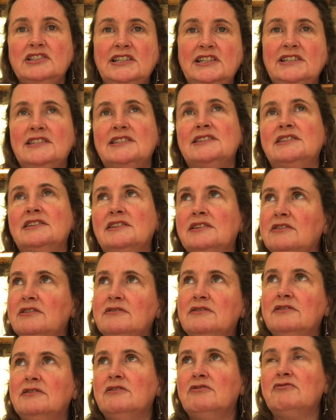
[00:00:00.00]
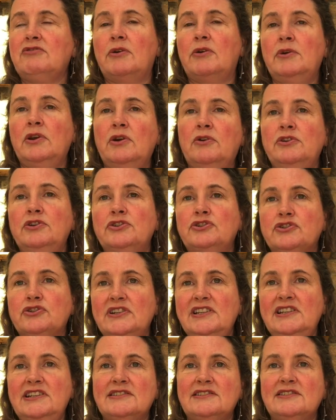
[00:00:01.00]
yeasts that are growing on your
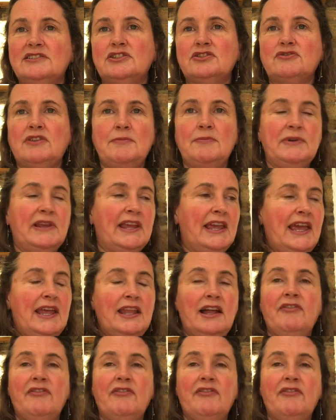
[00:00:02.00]
trees and scraping it in.